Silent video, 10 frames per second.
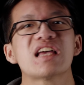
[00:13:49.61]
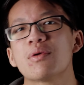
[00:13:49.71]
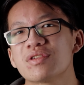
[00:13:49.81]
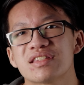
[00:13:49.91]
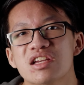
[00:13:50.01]
I
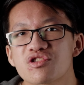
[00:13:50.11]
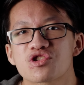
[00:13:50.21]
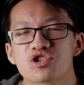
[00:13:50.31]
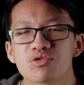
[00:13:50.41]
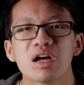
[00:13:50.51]
would say just
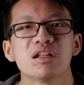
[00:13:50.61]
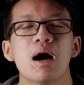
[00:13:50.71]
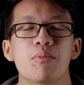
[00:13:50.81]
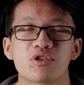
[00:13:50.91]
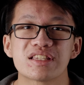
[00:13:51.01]
shoot a
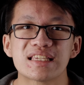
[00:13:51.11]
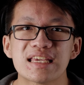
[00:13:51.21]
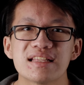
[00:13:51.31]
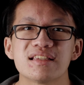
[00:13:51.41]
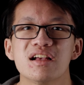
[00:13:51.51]
lot more
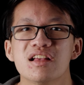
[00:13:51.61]
scenes